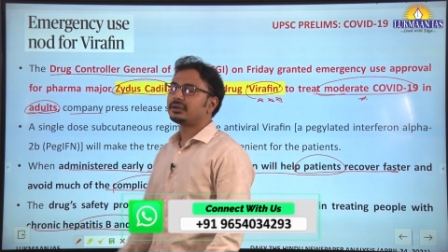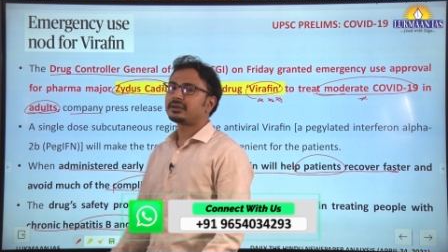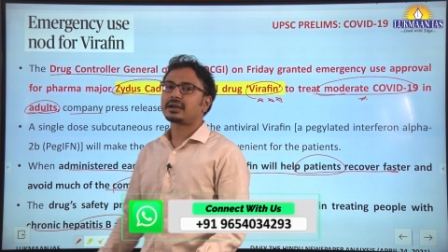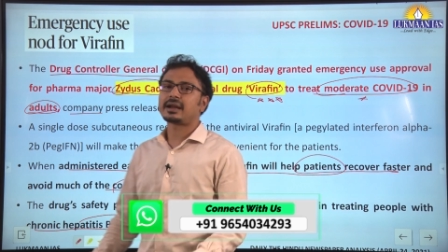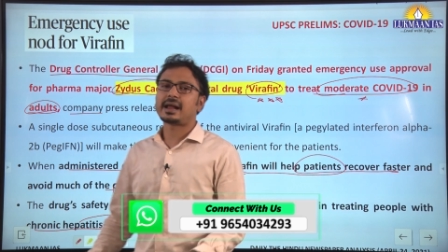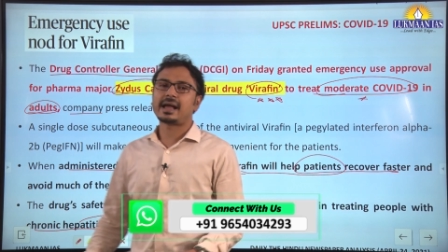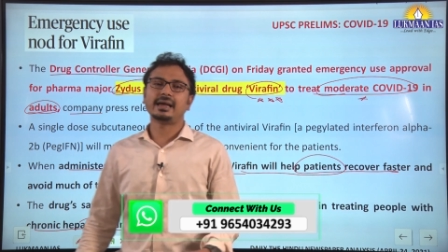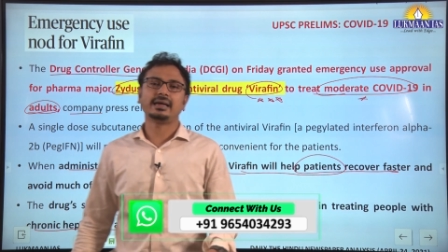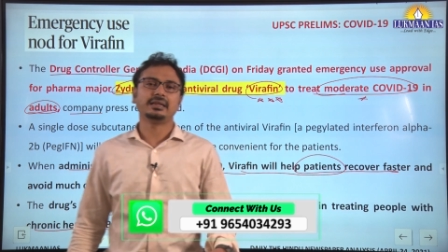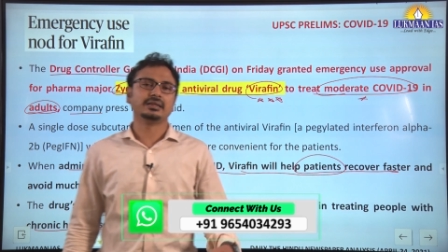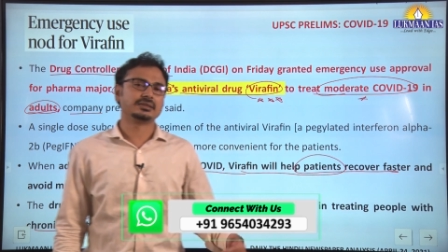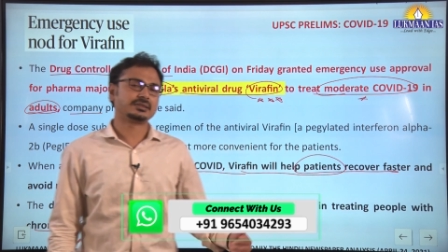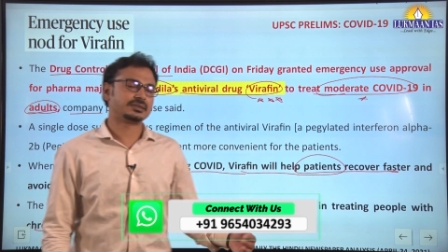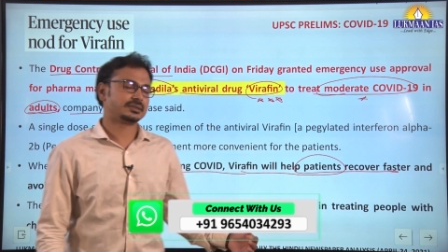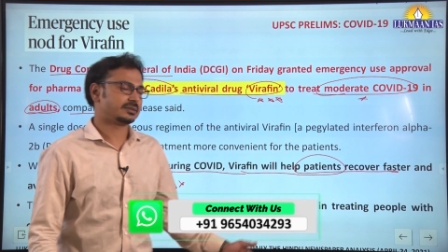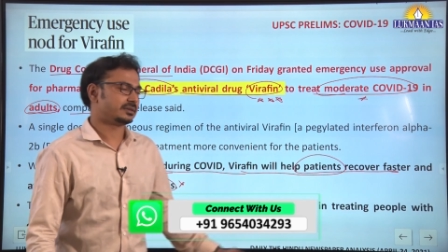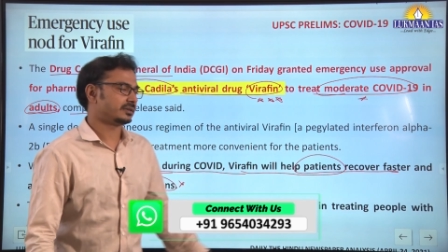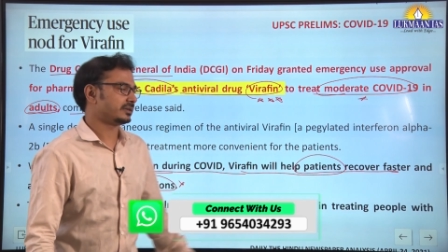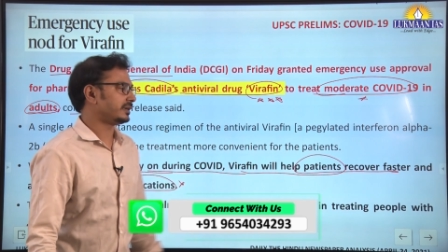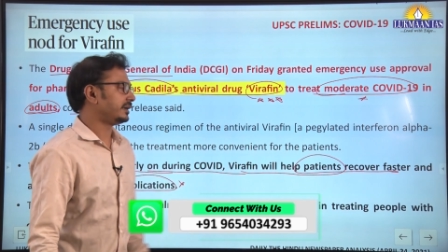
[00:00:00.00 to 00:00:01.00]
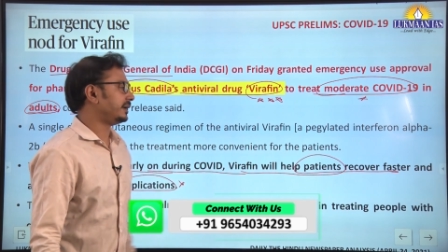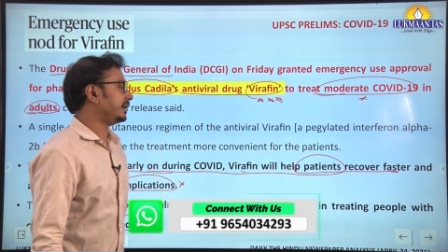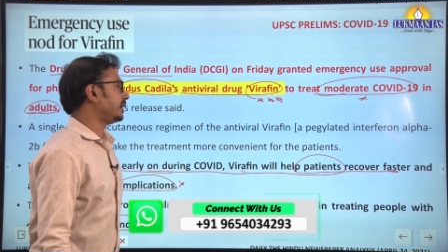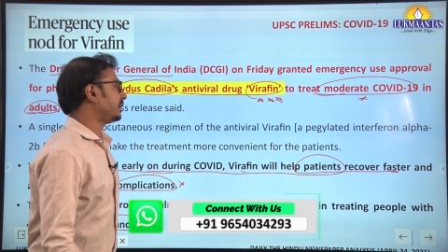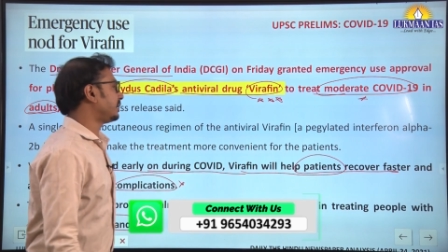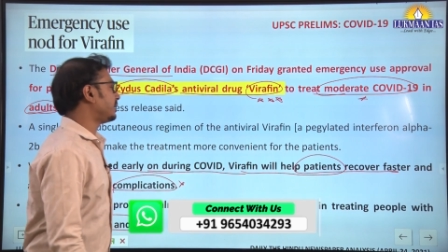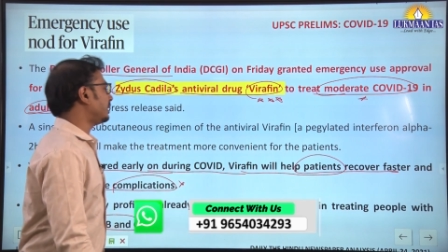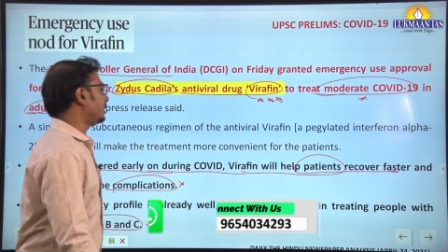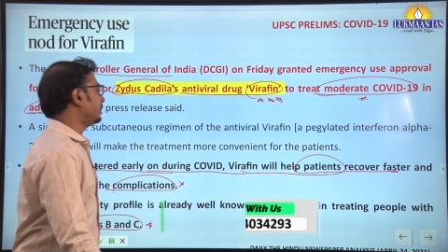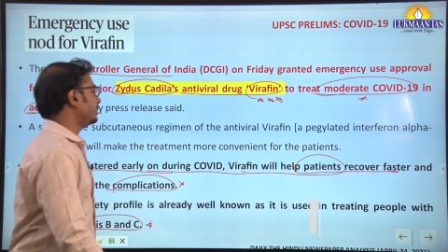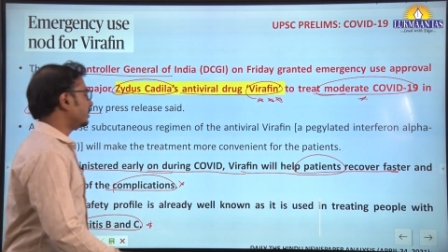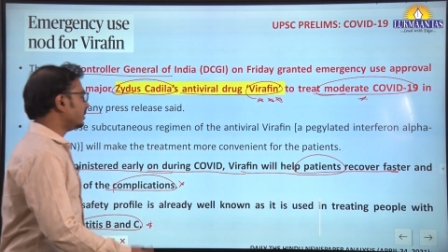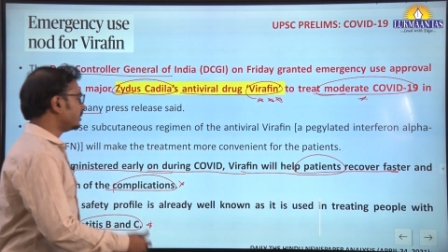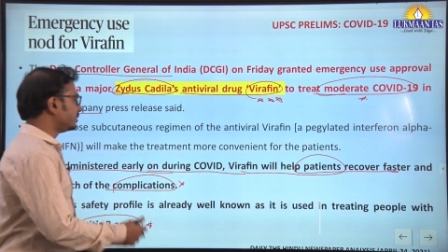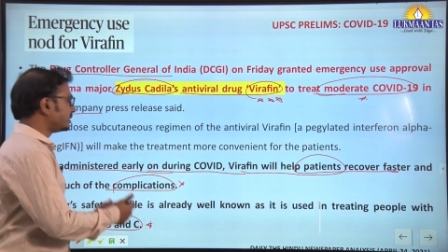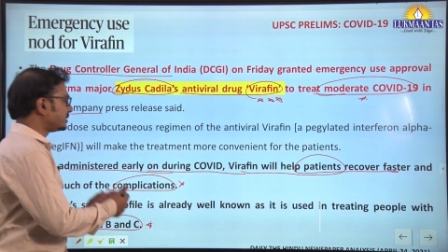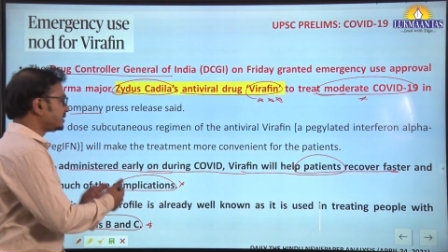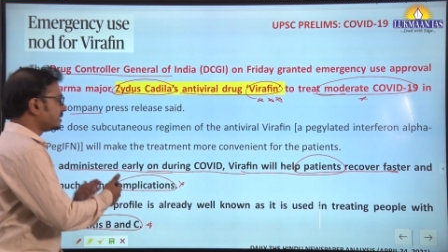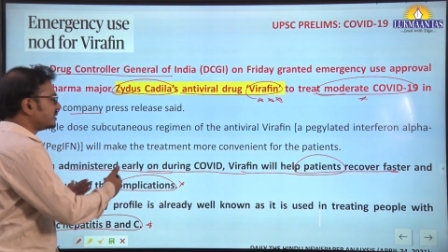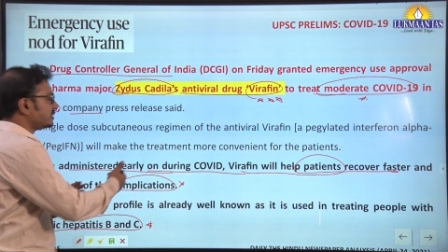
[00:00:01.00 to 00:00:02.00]
trials data,
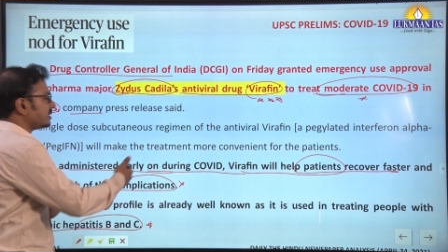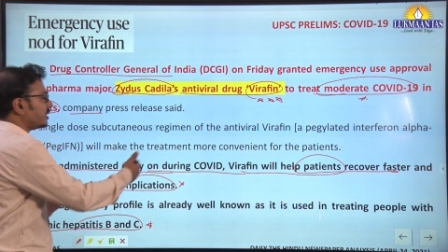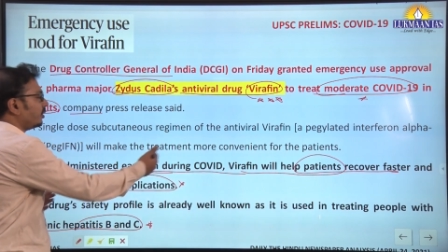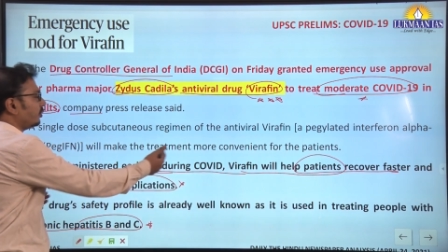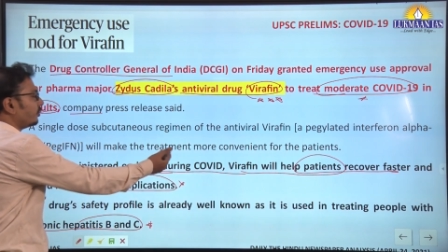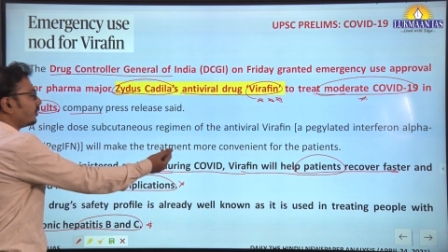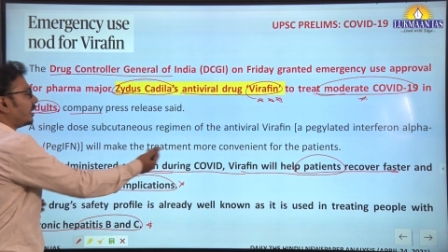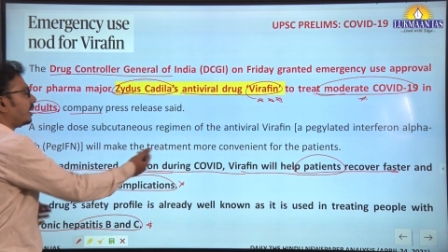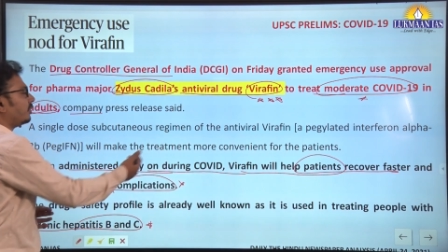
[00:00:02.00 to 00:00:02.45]
this is how the